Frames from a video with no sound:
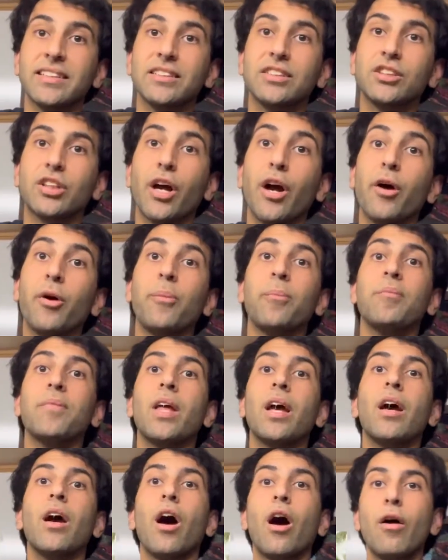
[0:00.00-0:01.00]
So
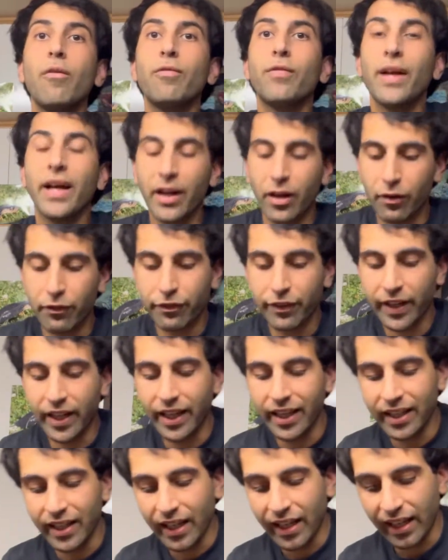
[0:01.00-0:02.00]
hopefully I don't
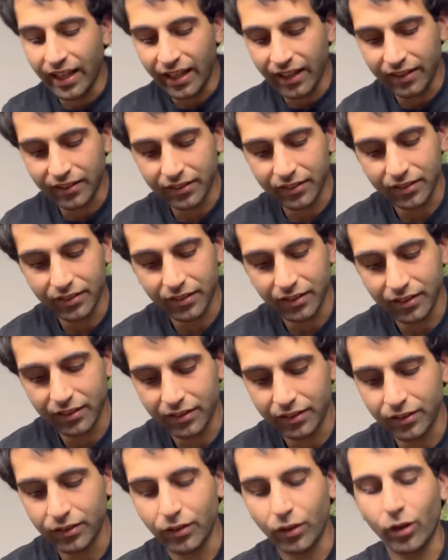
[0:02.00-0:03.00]
forget,
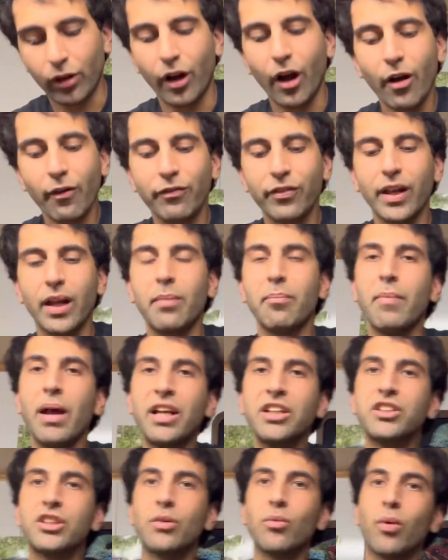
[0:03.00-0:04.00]
or hopefully I
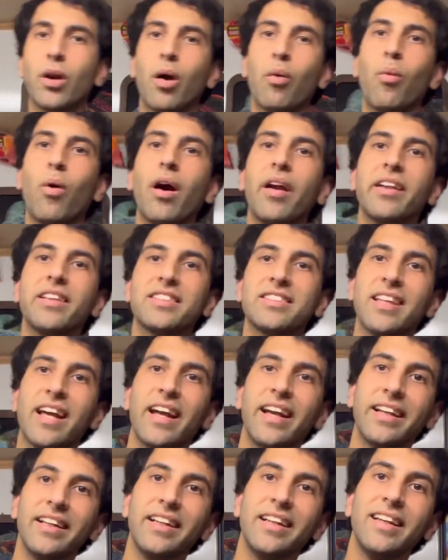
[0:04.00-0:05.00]
mention what I want to
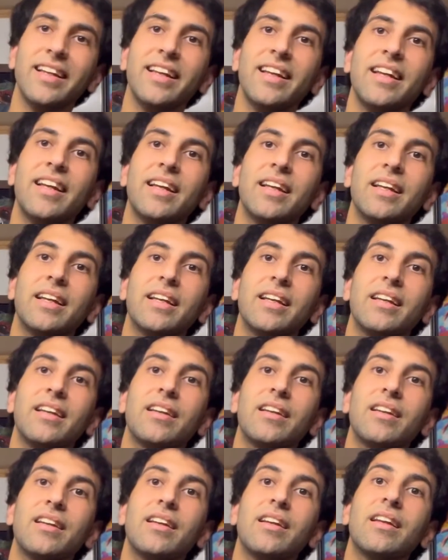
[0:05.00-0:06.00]
say.
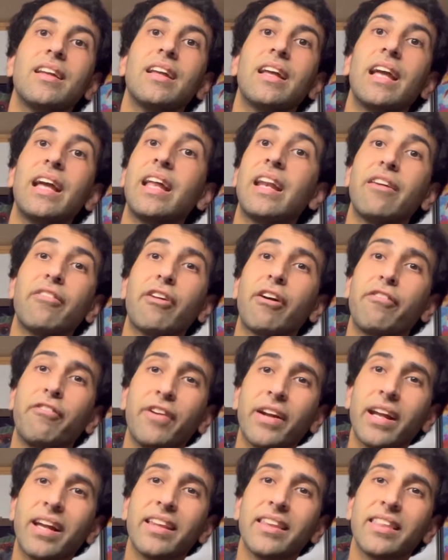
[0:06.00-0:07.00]
And if I
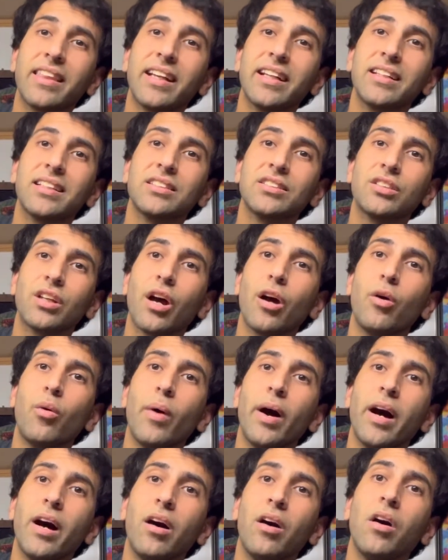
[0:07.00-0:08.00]
forget things, oh
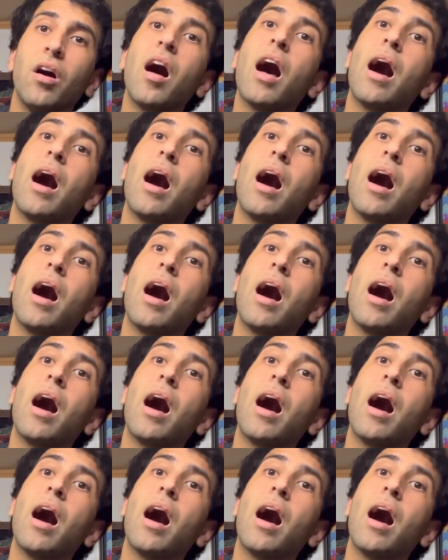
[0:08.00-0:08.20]
well.